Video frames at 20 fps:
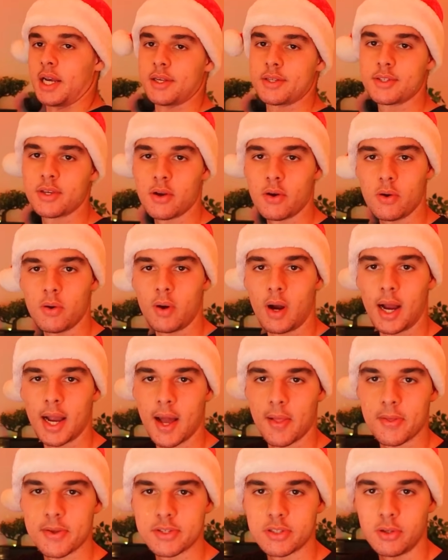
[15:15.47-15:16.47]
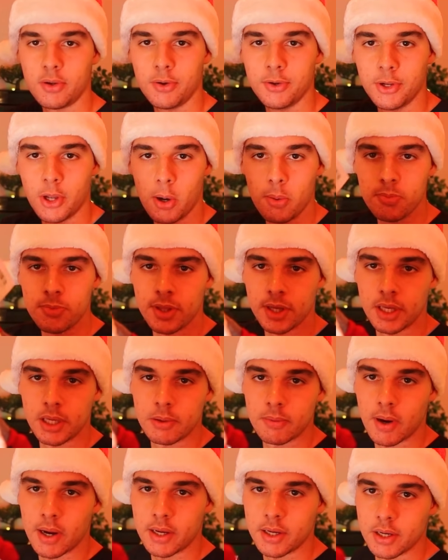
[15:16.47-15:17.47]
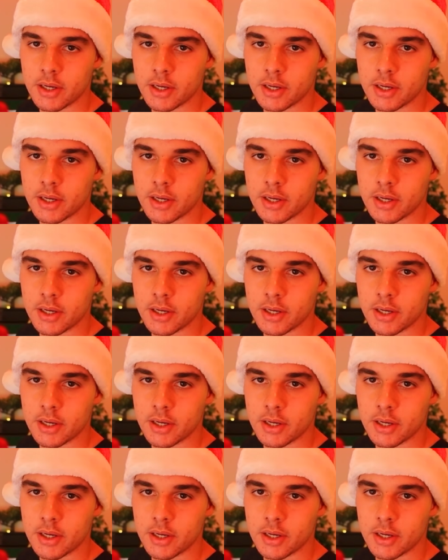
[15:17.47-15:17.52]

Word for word: right, so I got this little gnome thingy right